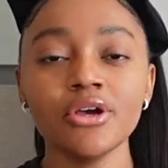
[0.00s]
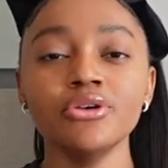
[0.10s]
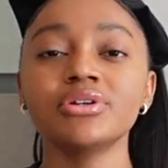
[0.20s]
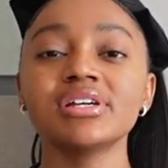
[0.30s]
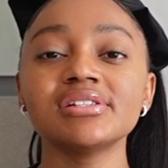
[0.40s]

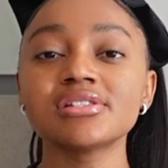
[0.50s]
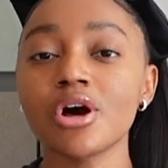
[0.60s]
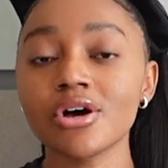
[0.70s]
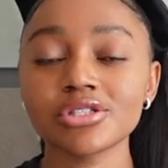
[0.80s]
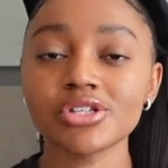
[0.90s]
you can just
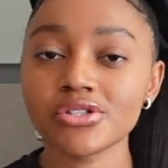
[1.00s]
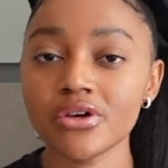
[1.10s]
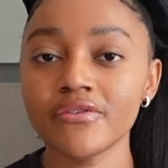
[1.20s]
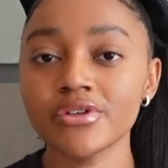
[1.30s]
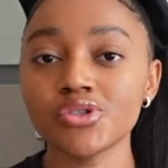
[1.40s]
ask the
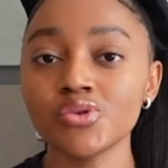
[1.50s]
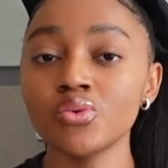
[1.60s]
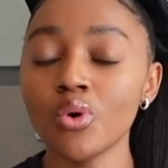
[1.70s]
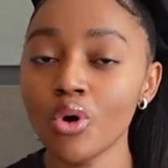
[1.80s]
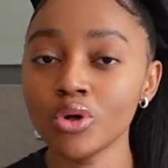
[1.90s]
server
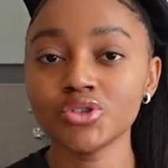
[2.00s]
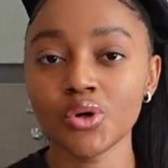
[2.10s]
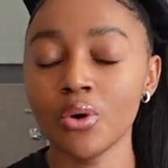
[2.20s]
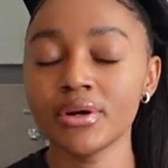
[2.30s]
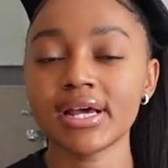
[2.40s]
to hold your
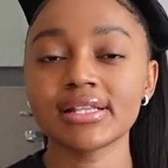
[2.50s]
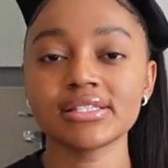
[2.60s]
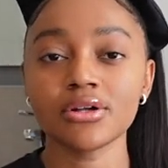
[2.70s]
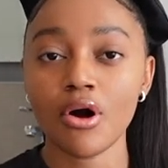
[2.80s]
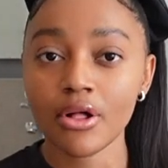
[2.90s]
order
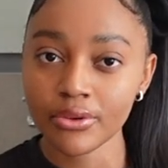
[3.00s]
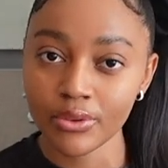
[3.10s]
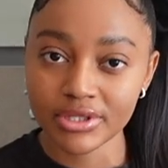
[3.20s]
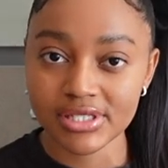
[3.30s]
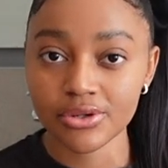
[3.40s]
until all the
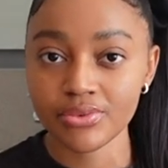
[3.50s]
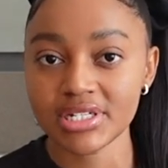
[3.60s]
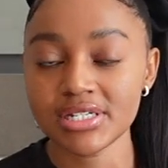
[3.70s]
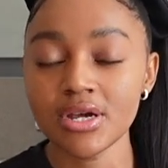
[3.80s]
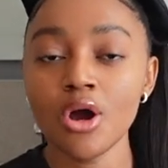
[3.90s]
orders are
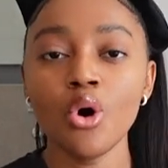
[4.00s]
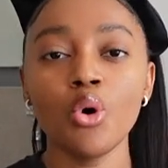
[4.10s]
ready,